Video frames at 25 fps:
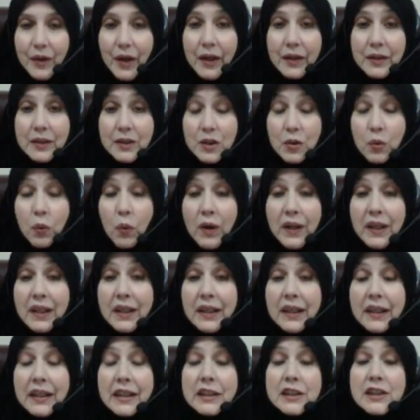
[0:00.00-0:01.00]
Okay,
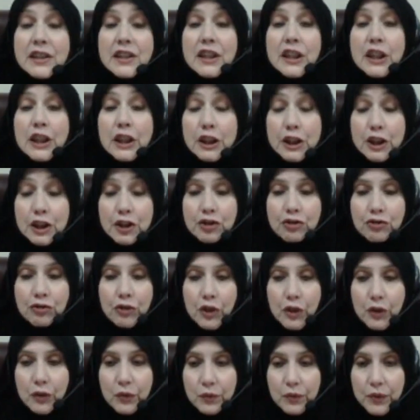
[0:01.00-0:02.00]
20 is
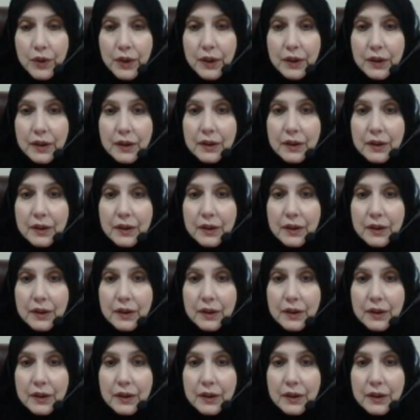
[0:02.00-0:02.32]
Ishrun.